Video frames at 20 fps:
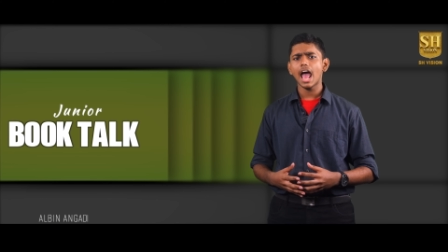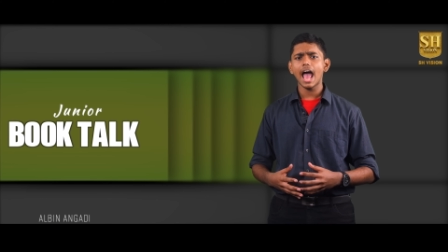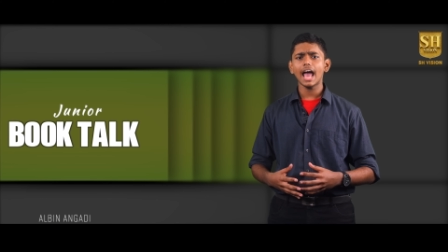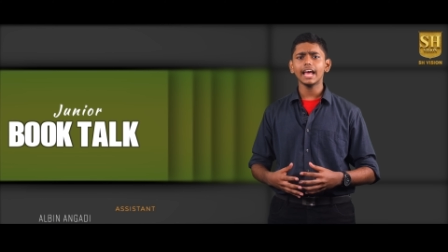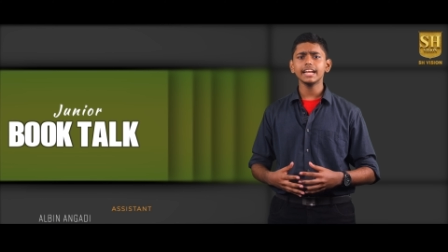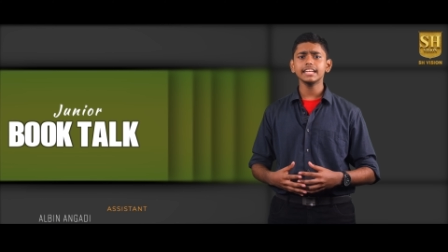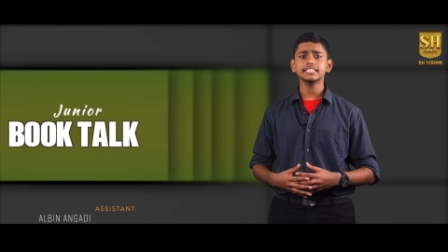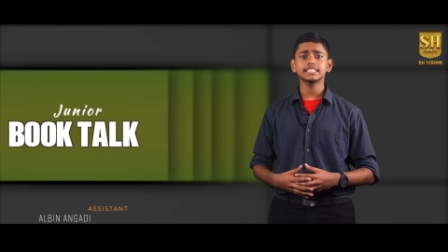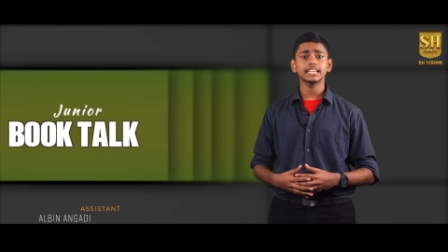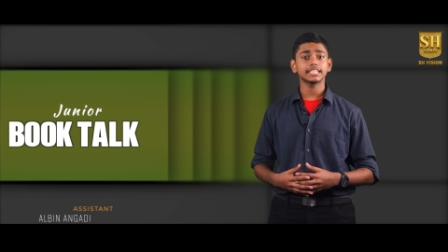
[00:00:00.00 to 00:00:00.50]

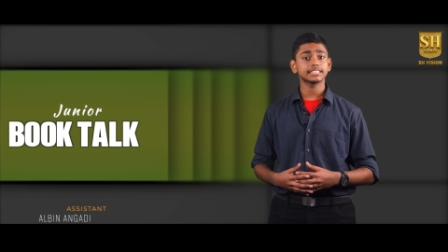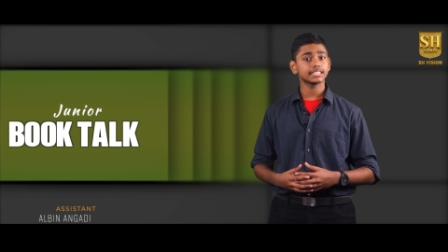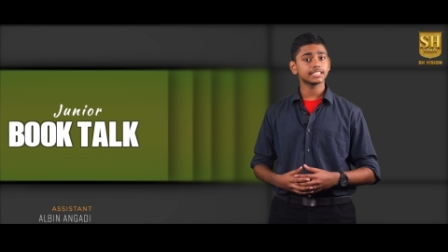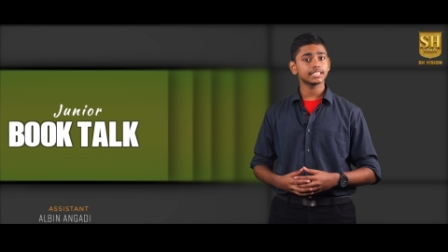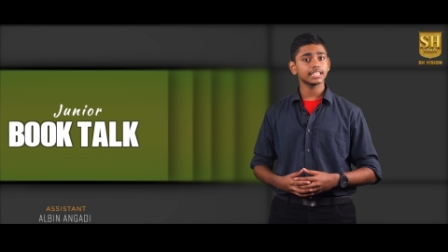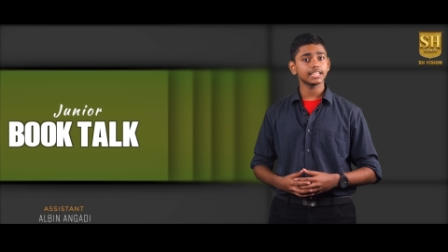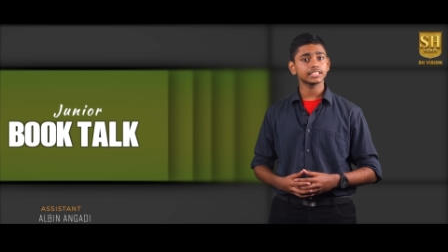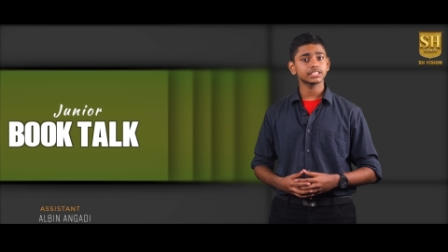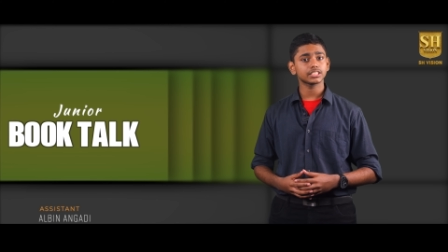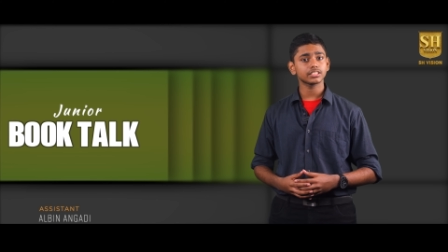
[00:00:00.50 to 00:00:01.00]
and his
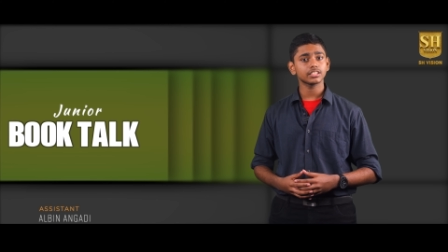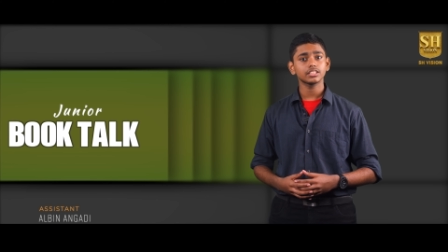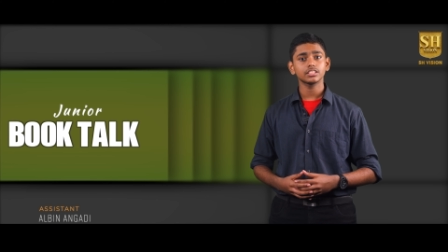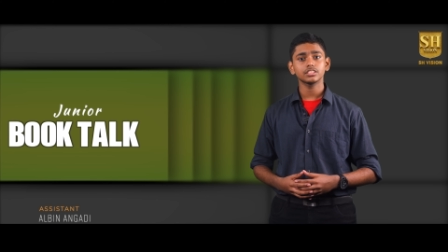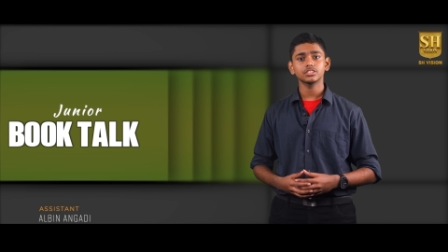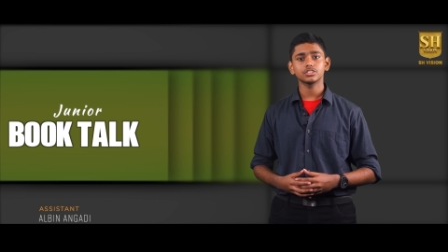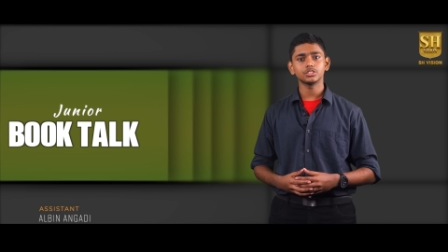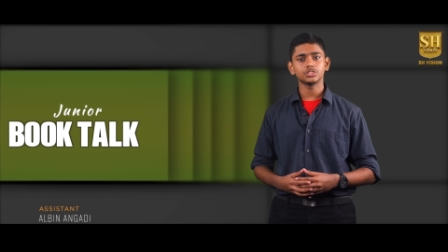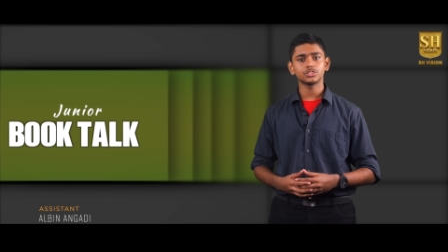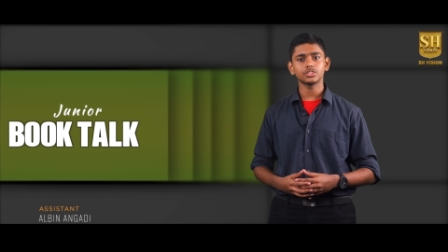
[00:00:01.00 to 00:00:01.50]
hesitation
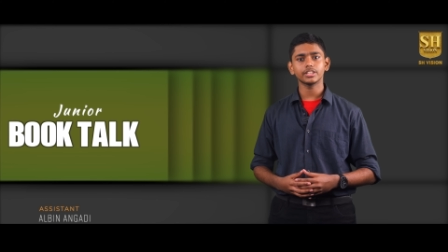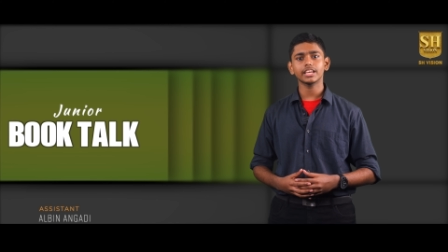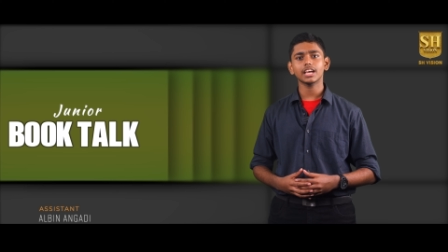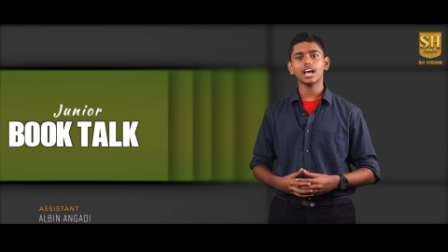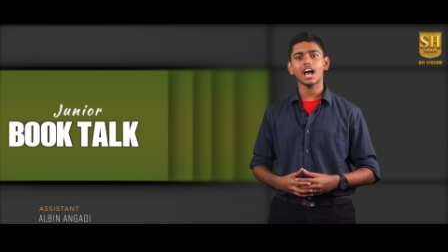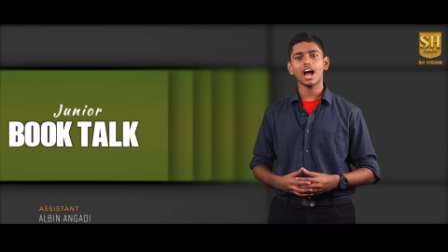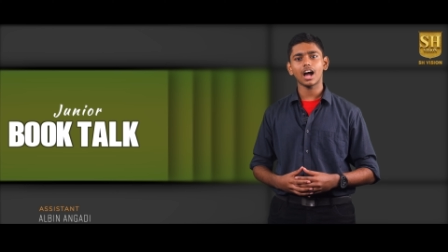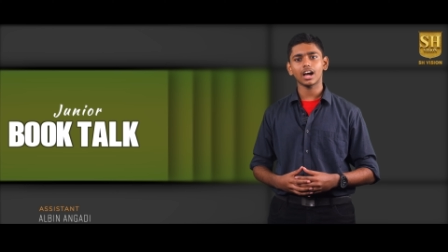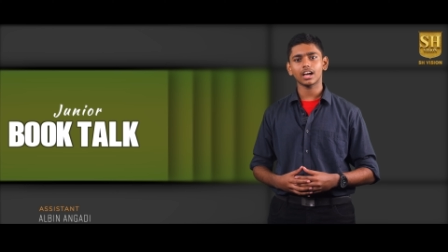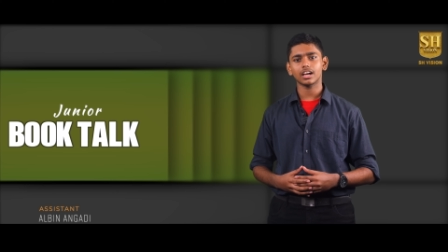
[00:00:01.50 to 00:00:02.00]
to drink
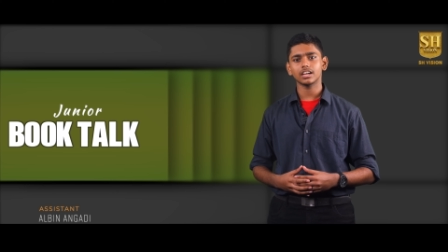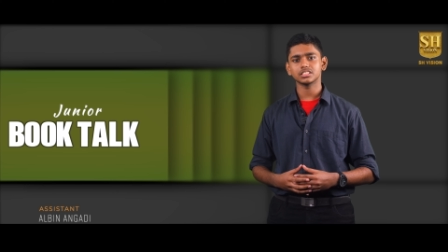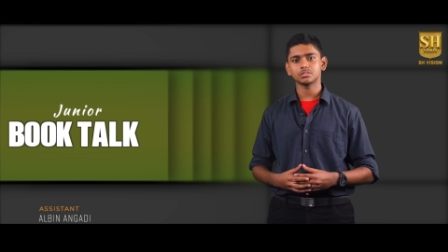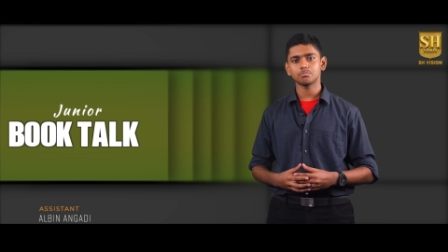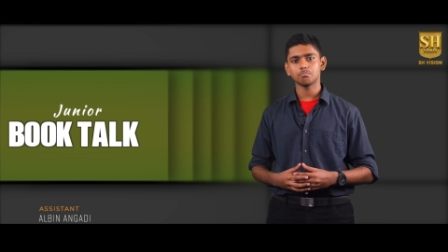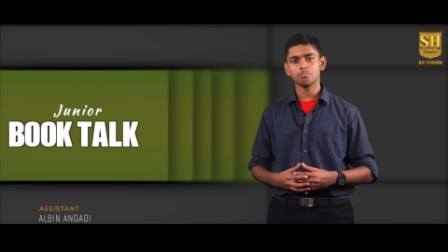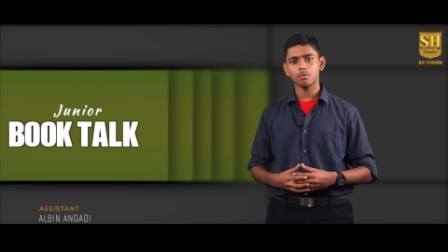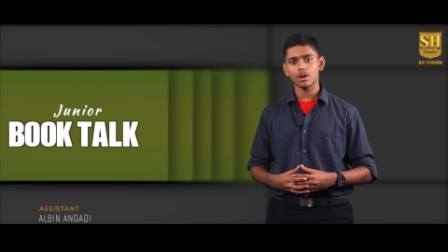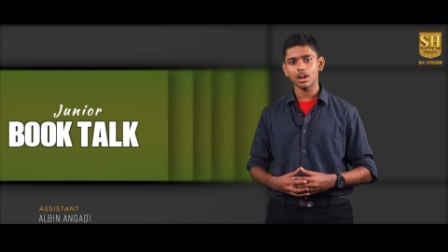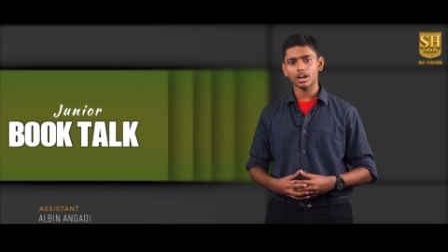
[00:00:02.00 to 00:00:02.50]
Harker's
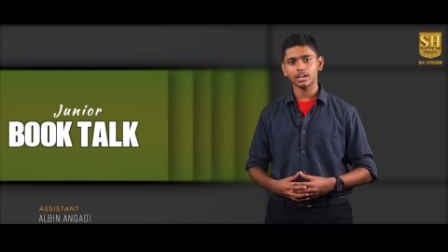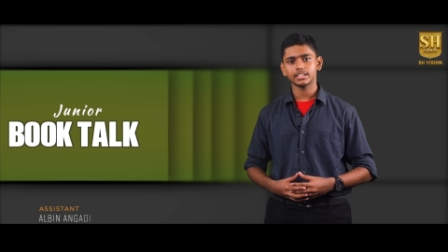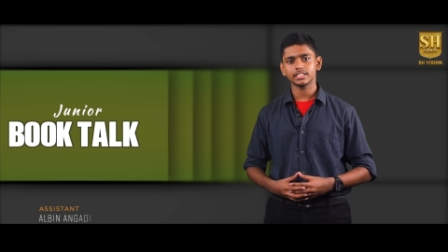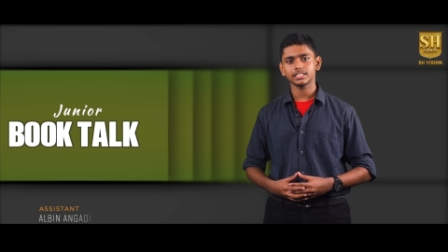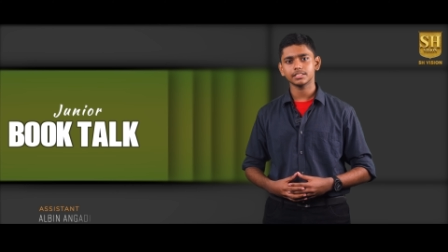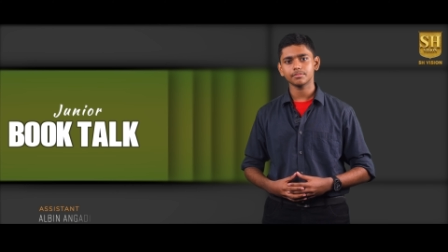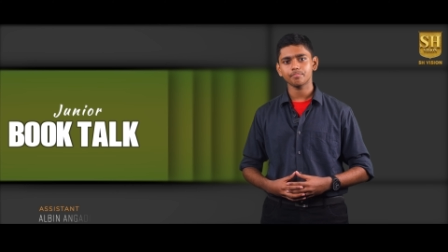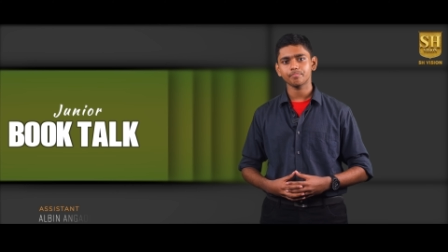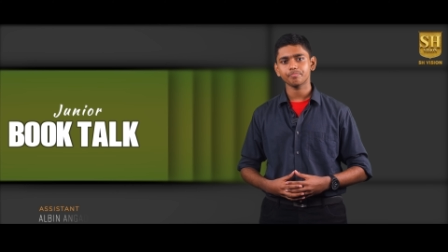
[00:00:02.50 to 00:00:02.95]
blood